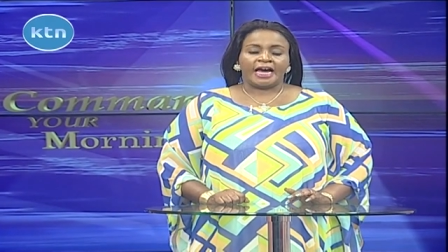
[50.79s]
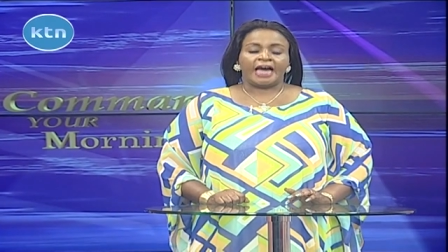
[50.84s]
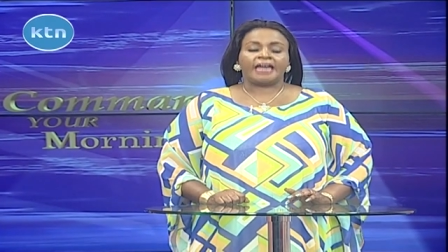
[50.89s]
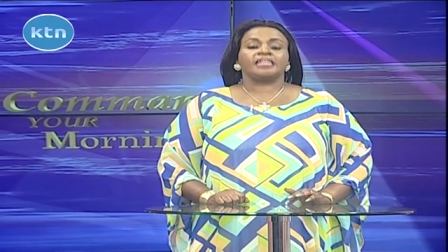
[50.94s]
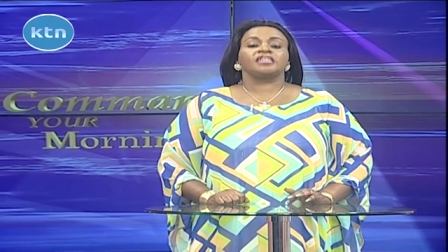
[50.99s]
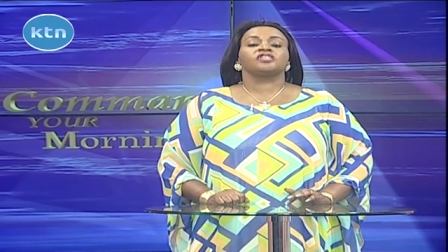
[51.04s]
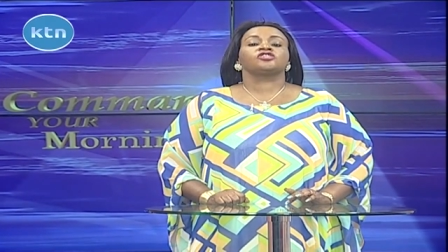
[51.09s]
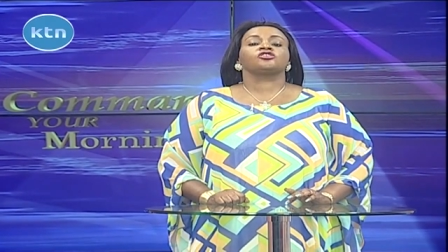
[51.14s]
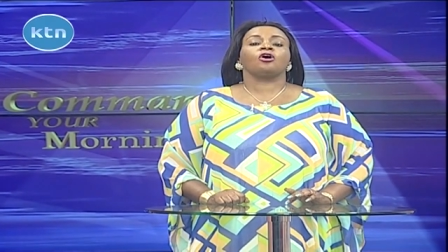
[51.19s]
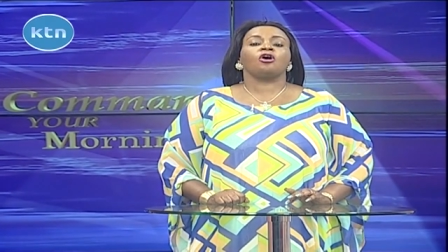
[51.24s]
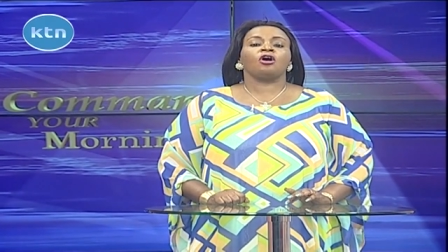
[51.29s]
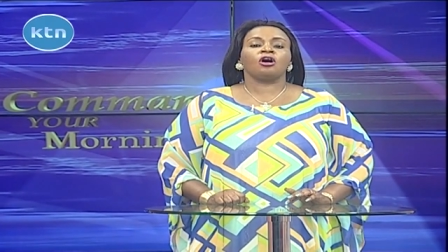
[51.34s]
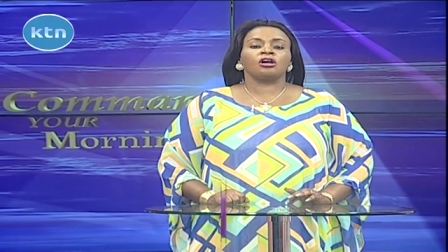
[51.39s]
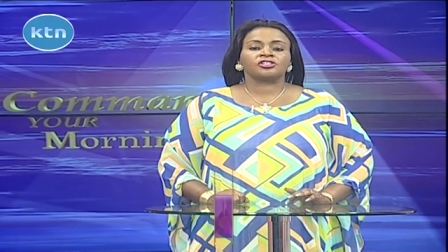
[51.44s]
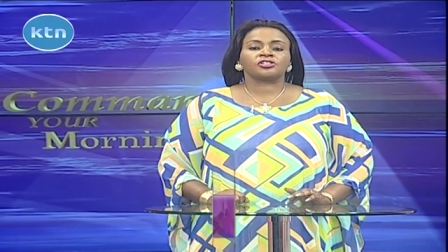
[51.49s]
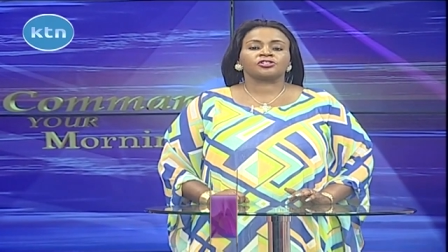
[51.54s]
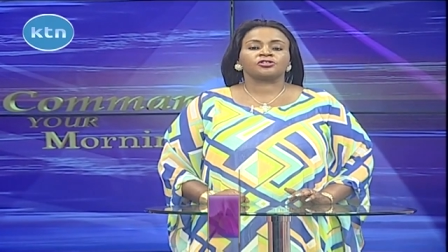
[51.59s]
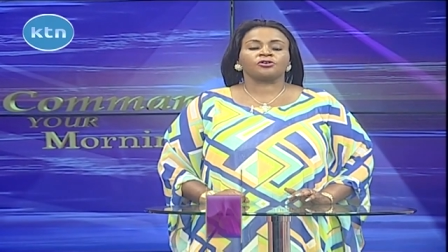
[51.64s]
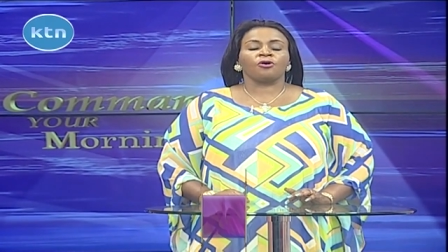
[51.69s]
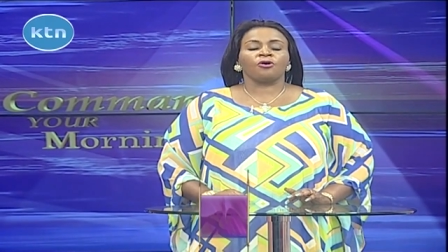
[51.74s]
and is
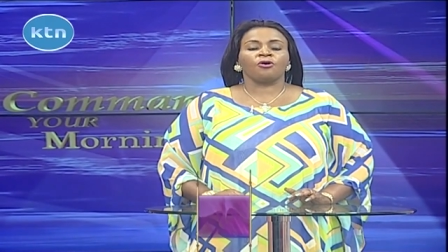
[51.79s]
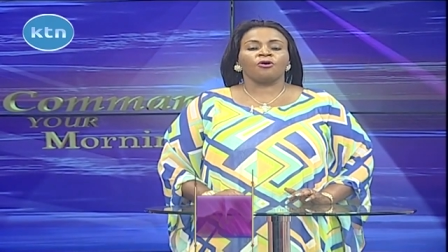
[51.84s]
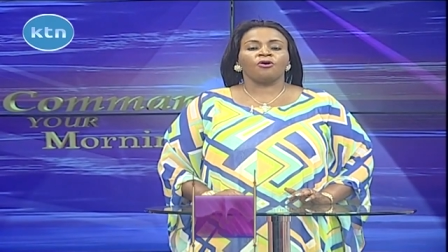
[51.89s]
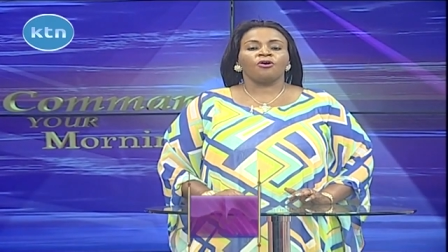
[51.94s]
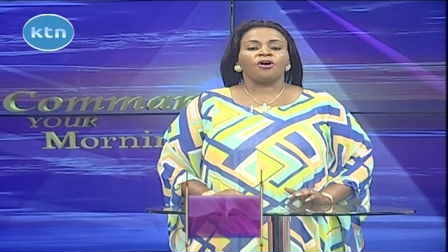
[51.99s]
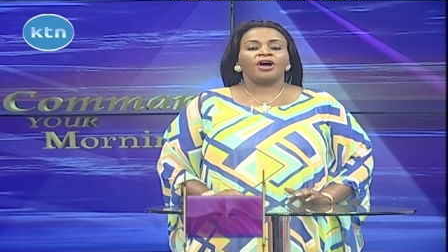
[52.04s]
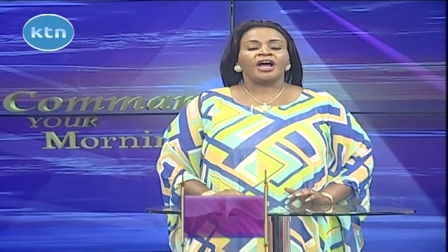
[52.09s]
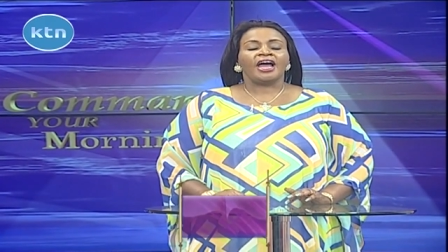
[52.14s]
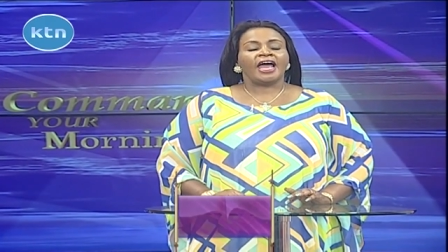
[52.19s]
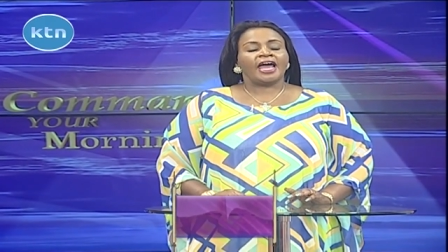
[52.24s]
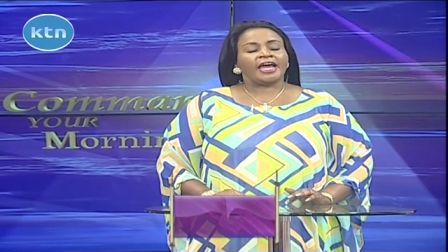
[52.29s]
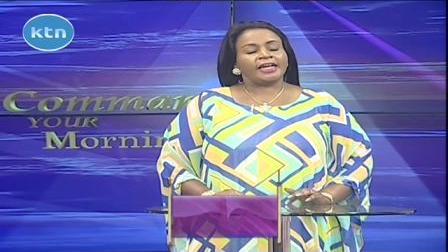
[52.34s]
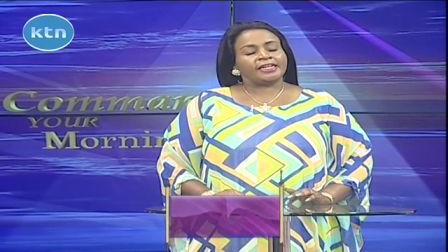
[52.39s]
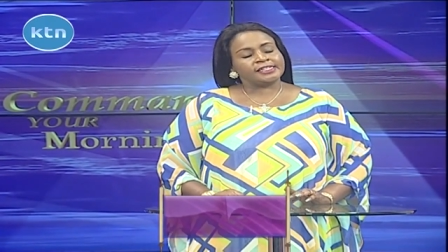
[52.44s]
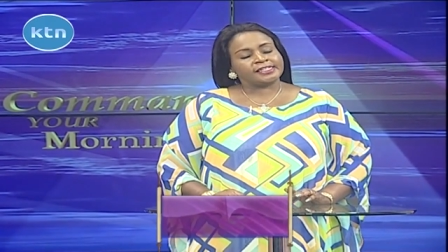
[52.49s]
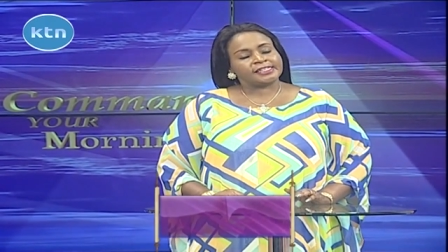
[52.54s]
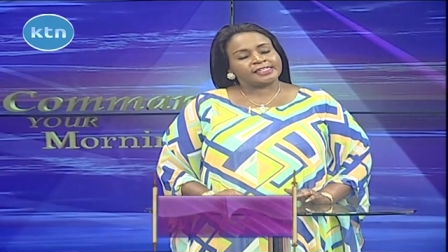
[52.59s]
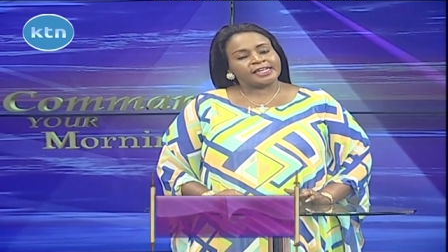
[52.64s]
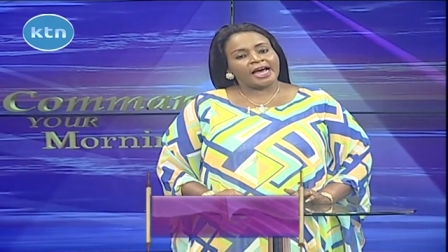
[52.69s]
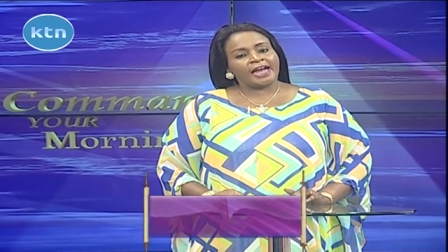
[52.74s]
also a
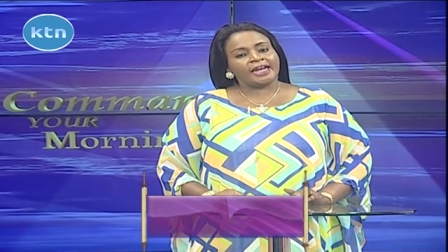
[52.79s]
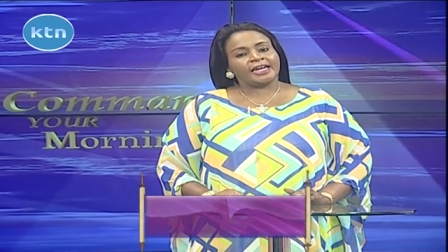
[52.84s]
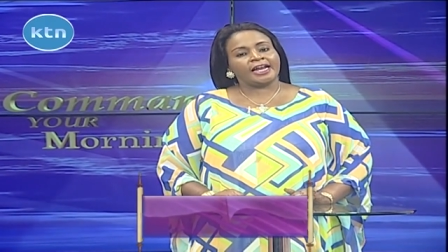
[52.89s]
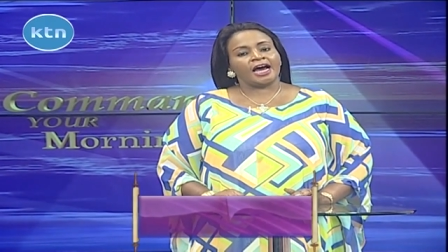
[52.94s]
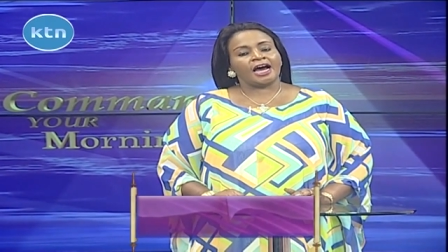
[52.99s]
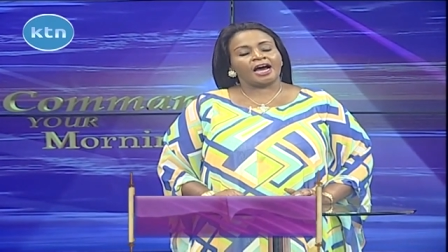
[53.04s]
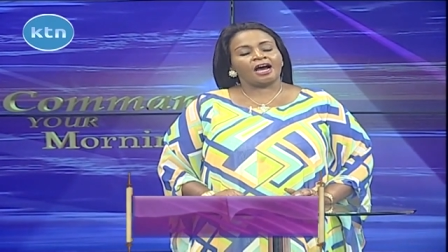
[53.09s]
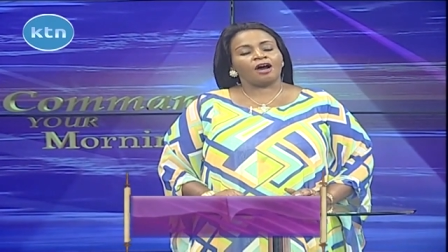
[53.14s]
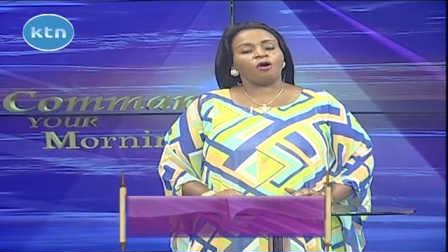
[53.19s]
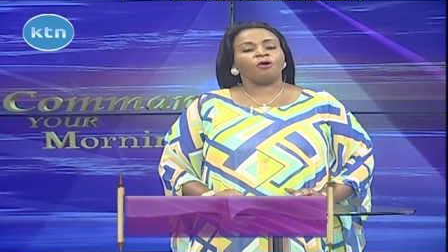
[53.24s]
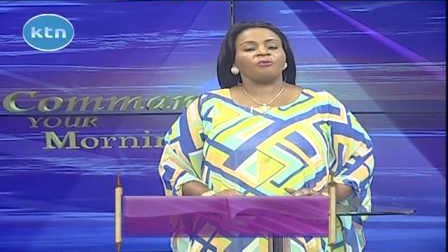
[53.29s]
designer